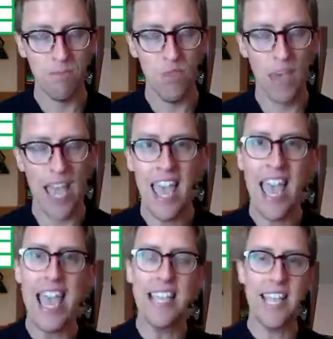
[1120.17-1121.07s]
Okay?
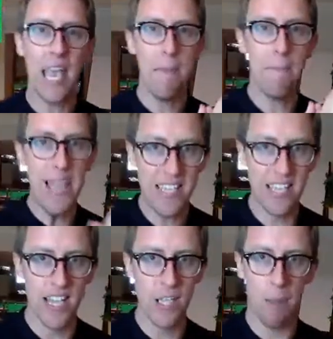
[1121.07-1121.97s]
It's a
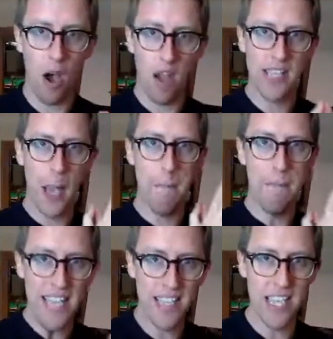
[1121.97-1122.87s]
business, a part-time
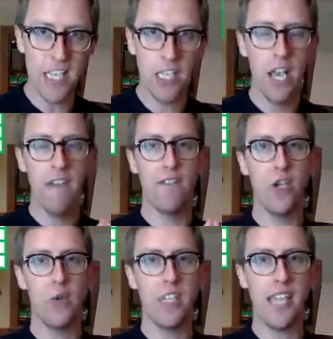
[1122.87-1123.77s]
business for
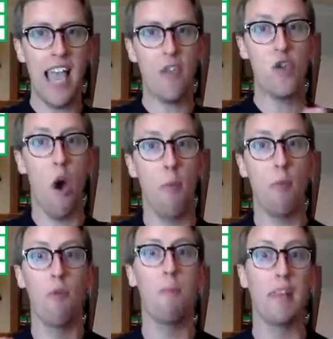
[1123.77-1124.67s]
you to get job
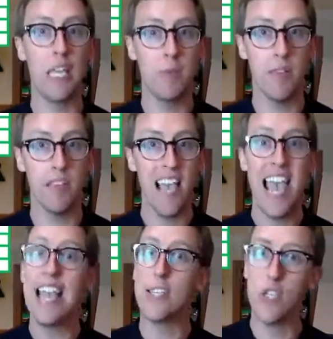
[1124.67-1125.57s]
replacement.
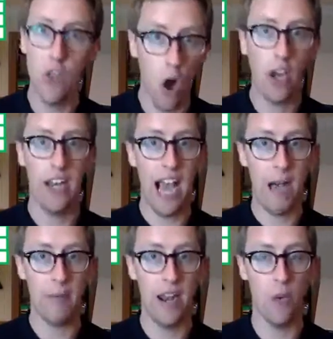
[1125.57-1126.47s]
It's not going to
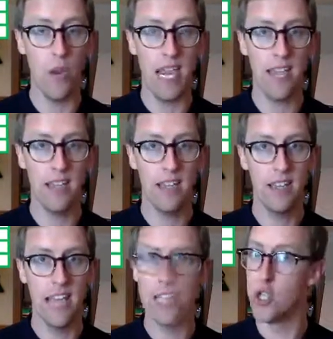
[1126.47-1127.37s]
happen in a week.
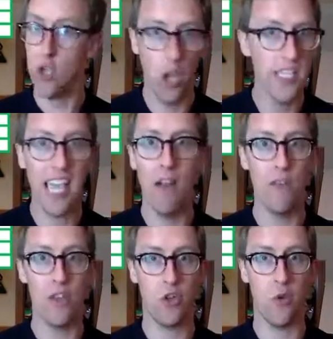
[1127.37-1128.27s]
It's not a
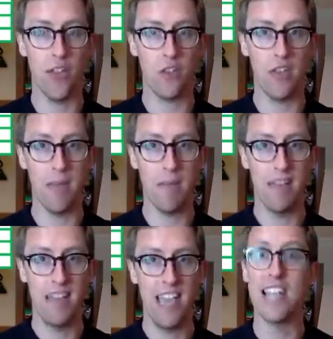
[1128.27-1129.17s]
get-rich-quick scheme.
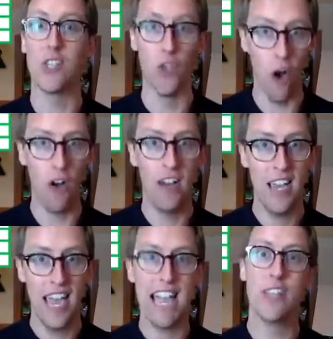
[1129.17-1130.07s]
It's not.
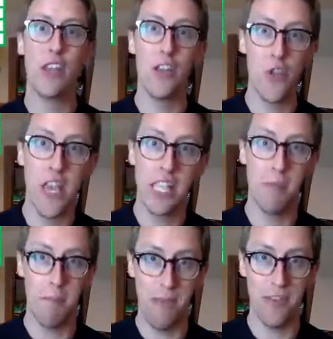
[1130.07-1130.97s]
It's a
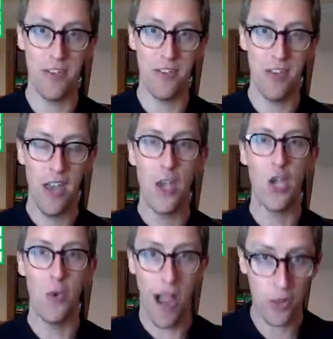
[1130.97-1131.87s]
legitimate business.
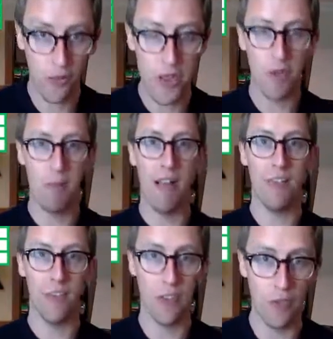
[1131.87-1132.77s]
You ask Richard
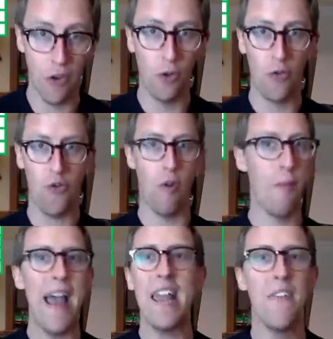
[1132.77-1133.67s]
Branson, Donald Trump,
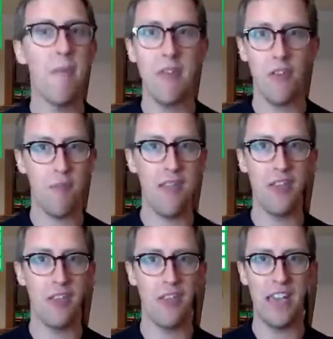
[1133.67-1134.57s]
any of the businessmen you
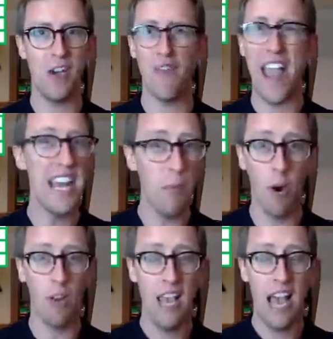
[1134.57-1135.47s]
can think of,
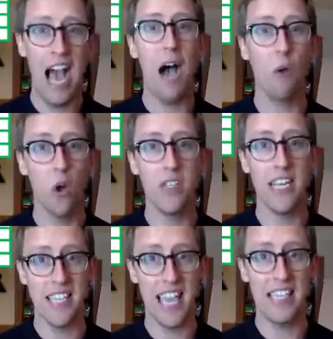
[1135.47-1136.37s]
anyone, how long did
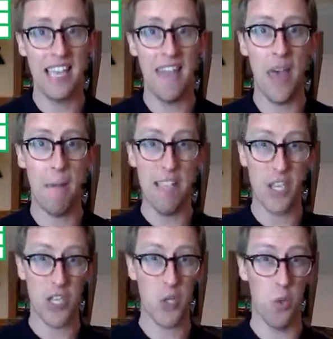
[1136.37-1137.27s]
it take to get their
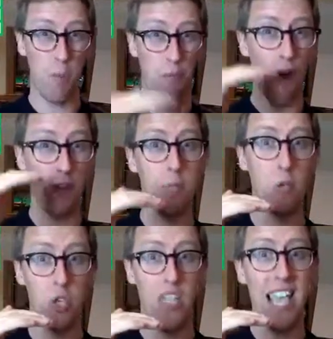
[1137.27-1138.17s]
business into a profitable
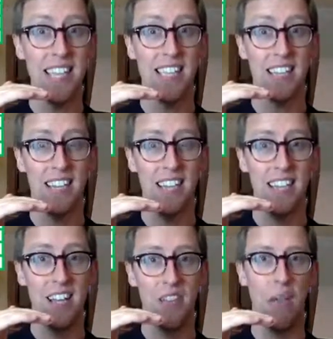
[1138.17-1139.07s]
state?
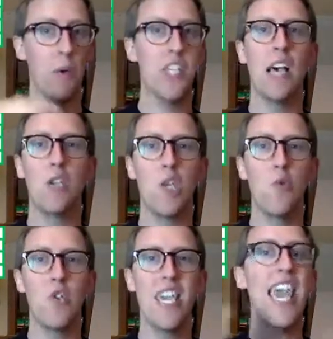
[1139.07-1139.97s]
They will tell you
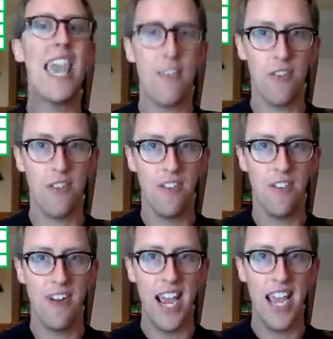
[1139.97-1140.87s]
years,
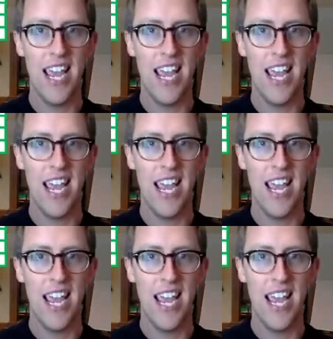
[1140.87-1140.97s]
right?